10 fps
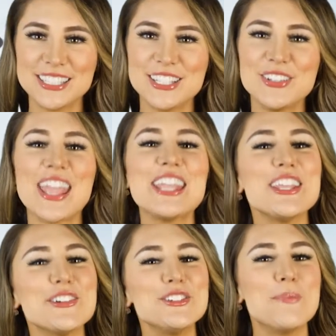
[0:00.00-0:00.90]
include a
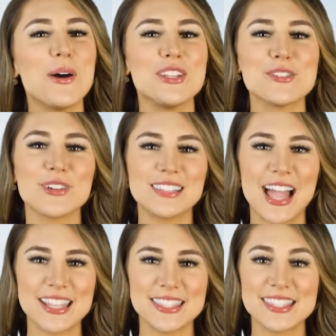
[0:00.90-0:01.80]
huge bonus for
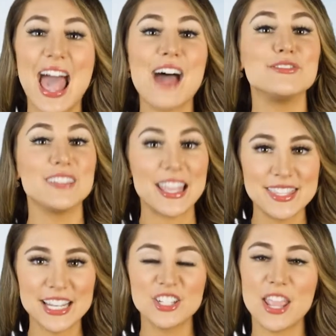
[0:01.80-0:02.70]
clients that have
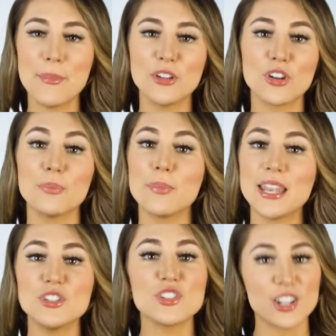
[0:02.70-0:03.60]
Lenz Entertainment Group
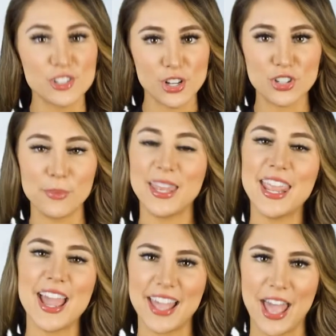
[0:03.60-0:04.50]
manage their social
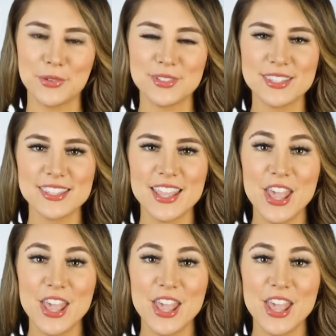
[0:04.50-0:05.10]
media accounts.